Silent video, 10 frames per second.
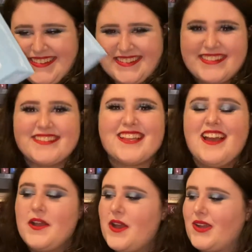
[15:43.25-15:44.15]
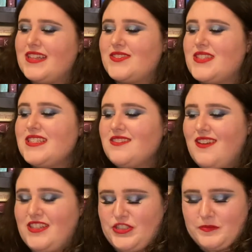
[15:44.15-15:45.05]
This is, okay, so this
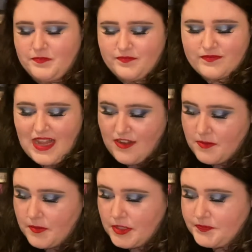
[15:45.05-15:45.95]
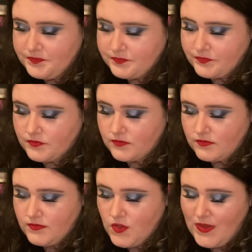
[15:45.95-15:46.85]
launch, I remember
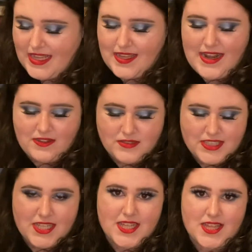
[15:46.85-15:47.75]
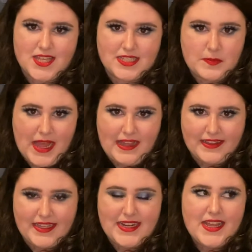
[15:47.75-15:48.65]
when he announced this
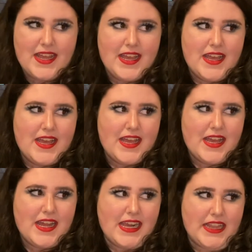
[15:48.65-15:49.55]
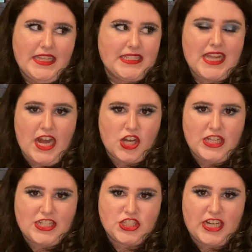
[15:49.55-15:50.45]
palette and the entire
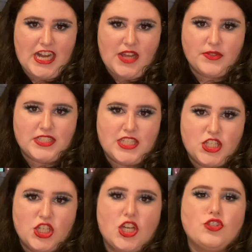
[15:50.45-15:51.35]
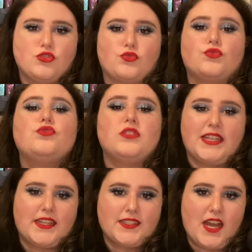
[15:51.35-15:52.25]
collection, and I was
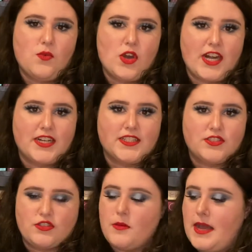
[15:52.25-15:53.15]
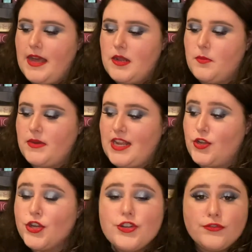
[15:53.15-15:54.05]
drooling. I wanted it so bad, but I
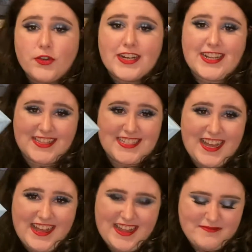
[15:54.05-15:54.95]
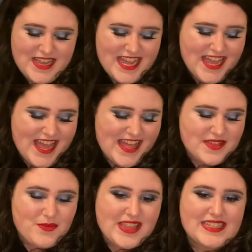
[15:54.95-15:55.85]
couldn't afford it at the time. And
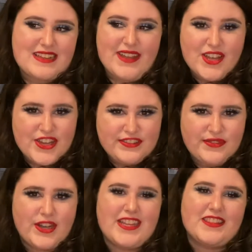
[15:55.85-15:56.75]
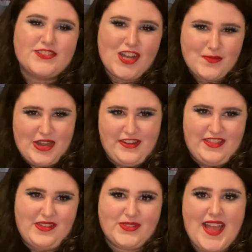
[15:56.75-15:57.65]
then by the time I could afford it, the Jawbreaker
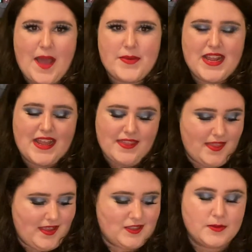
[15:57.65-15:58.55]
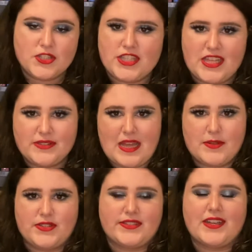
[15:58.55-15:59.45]
thing was happening, and then the conspiracy things
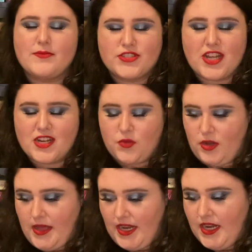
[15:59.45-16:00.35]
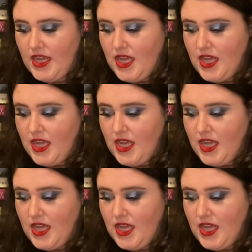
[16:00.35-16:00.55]
happened. So I was like, I'm just not gonna worry about it.